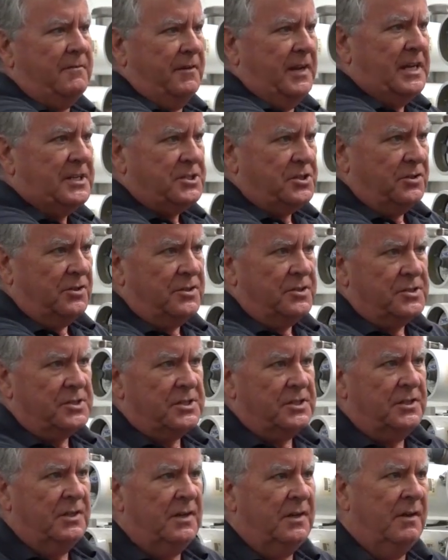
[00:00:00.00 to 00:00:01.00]

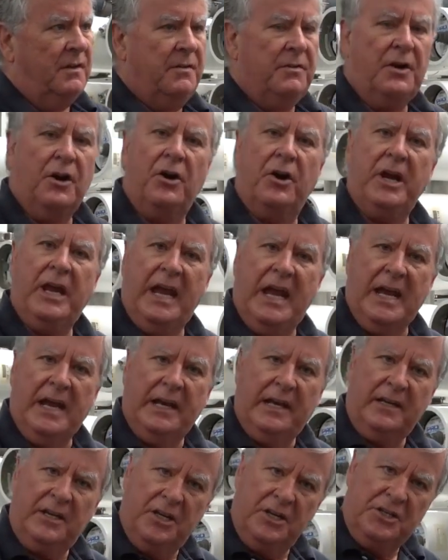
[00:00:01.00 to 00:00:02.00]
vessels. There
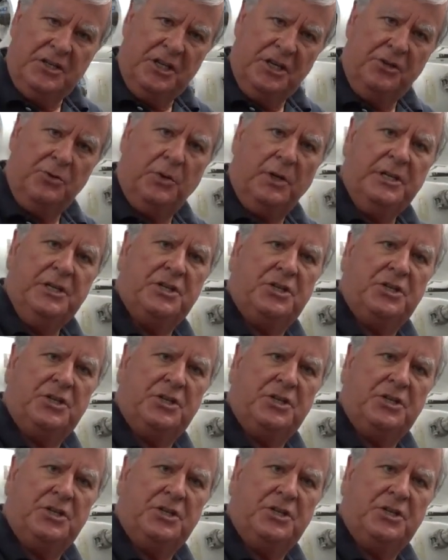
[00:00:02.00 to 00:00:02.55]
again, continually